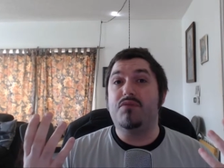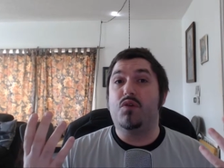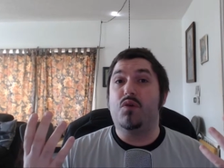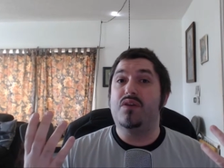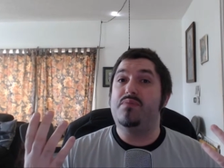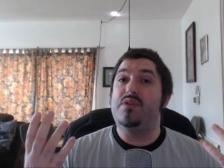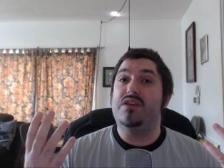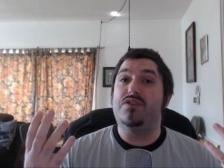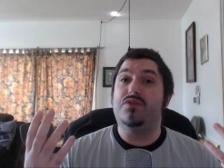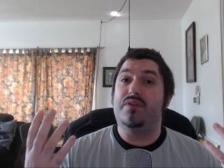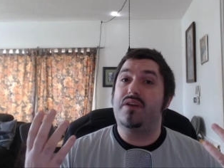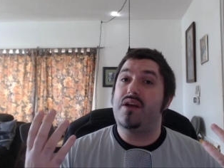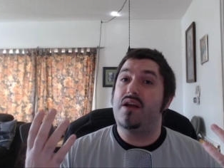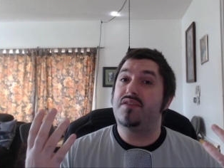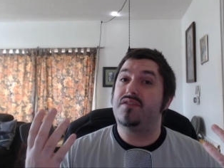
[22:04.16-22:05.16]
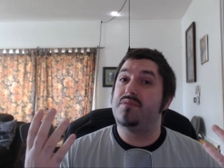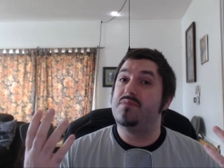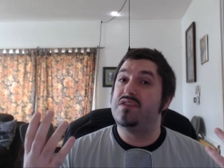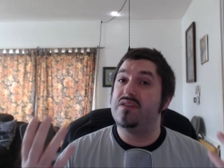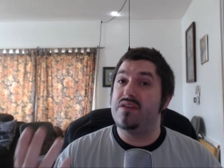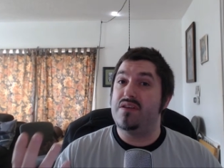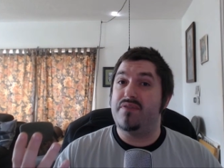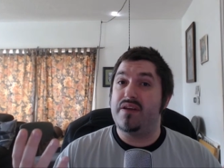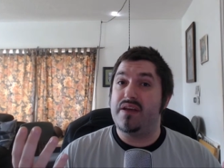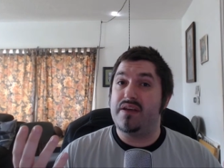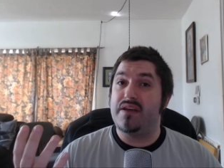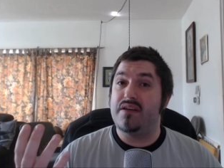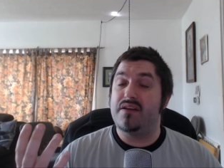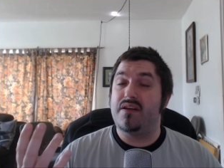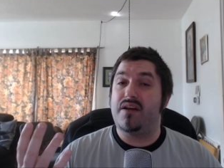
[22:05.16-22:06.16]
to be doing custom sleeving
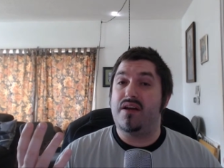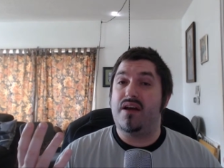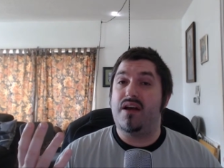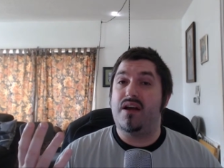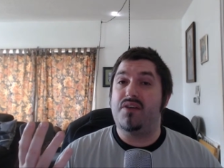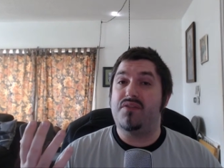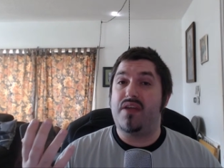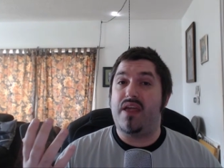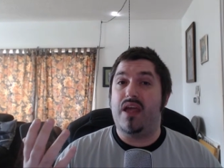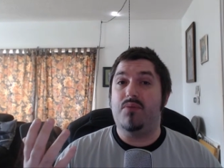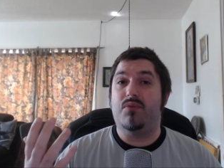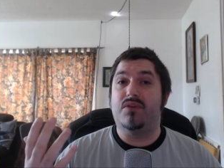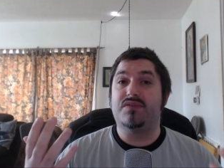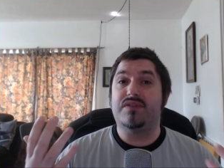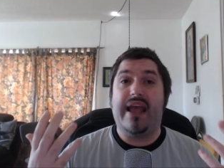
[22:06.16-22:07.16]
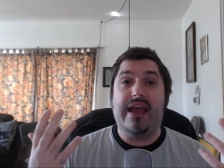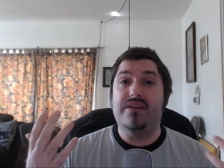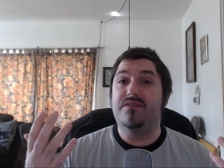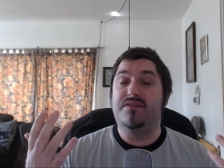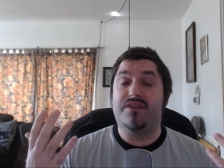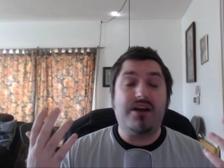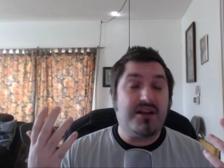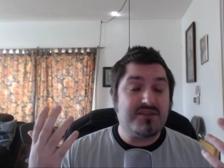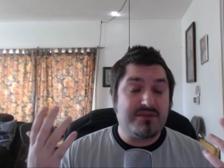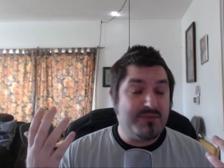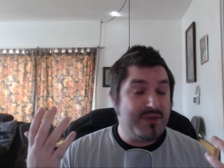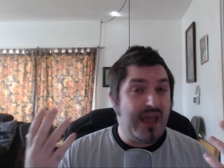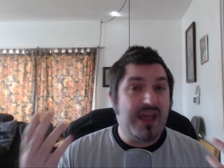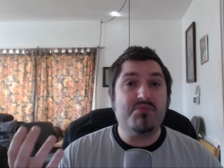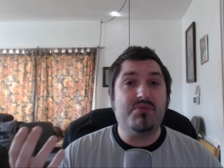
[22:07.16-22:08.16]
the cables and custom
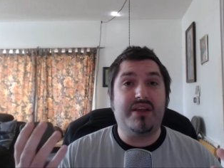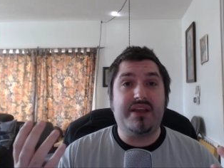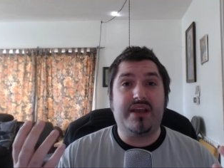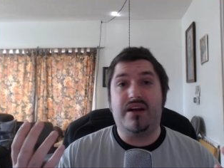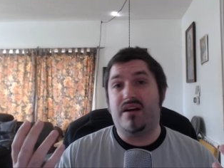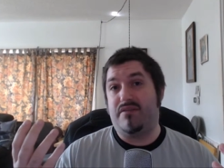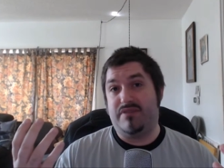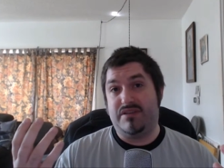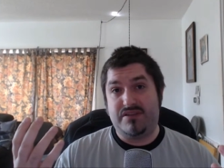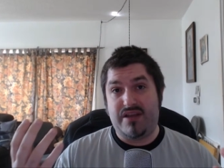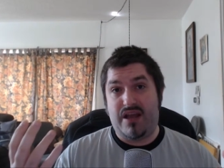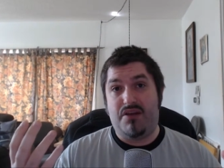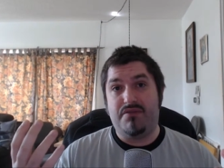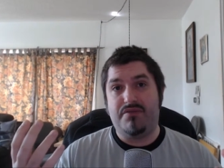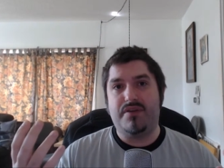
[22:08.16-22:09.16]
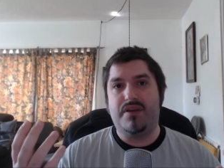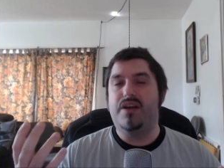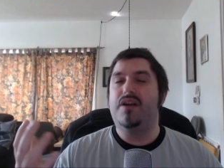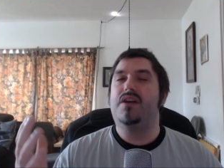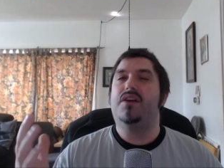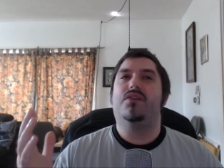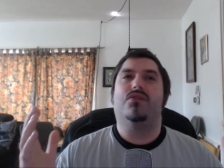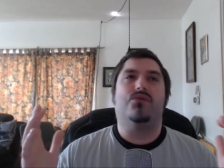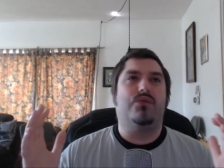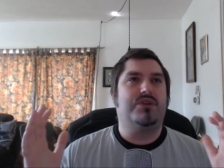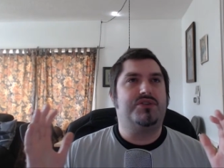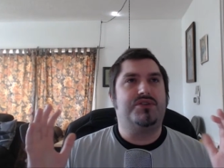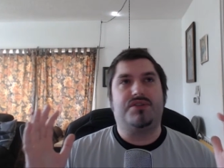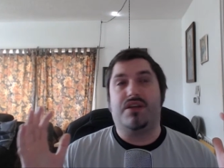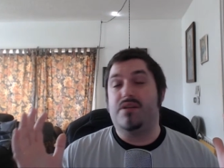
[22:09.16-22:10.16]
cabling in and of itself, which
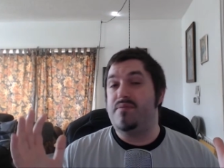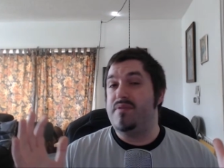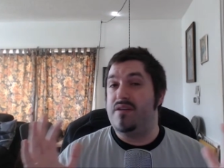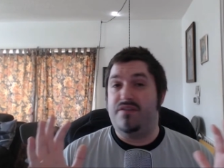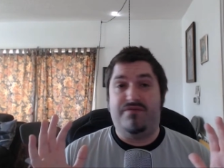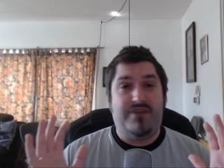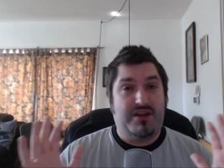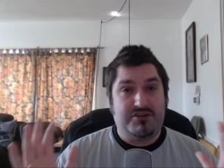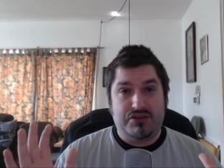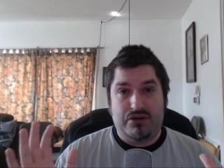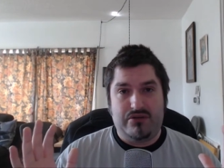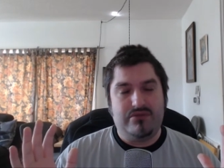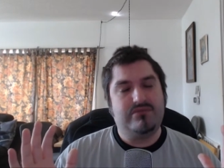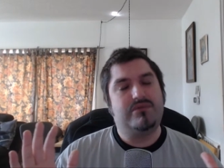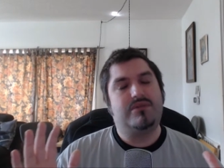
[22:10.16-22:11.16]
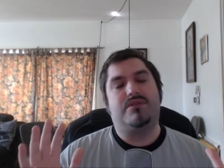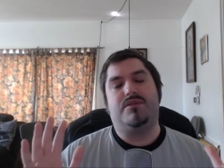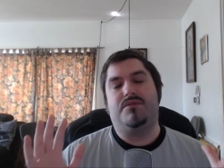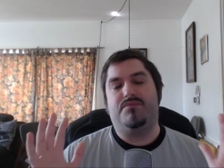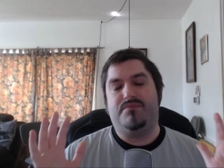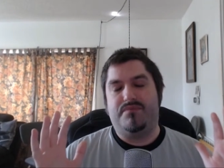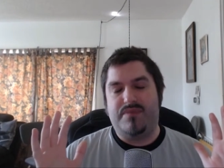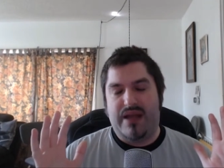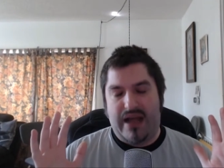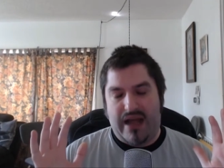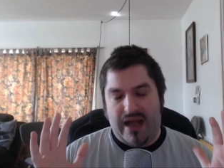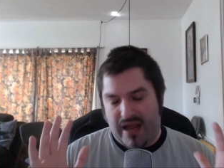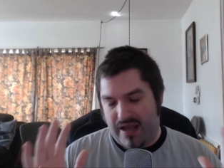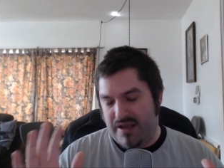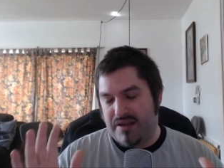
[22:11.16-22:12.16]
is going to be an adventure.
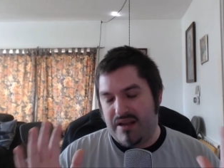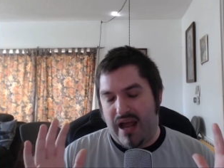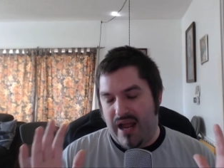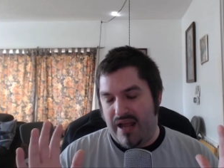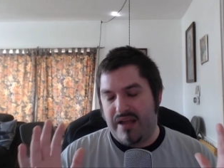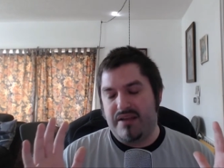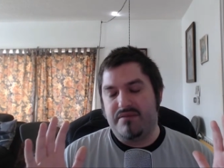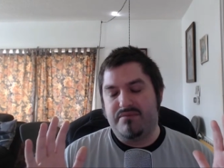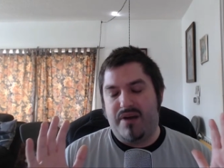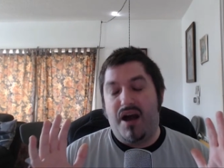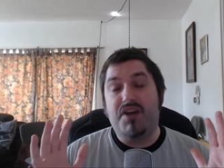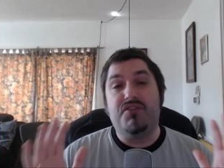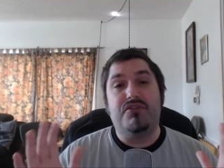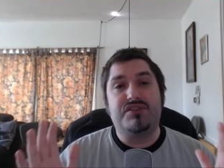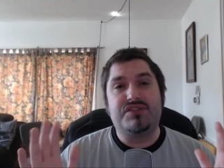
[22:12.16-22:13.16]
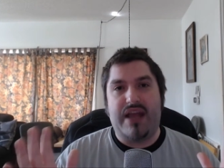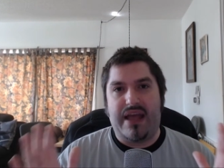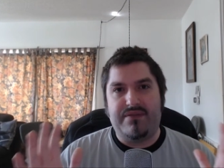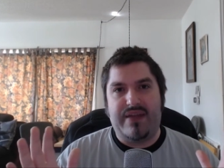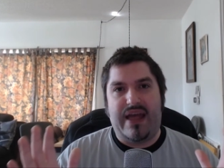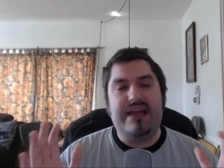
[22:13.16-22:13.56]
I understand that.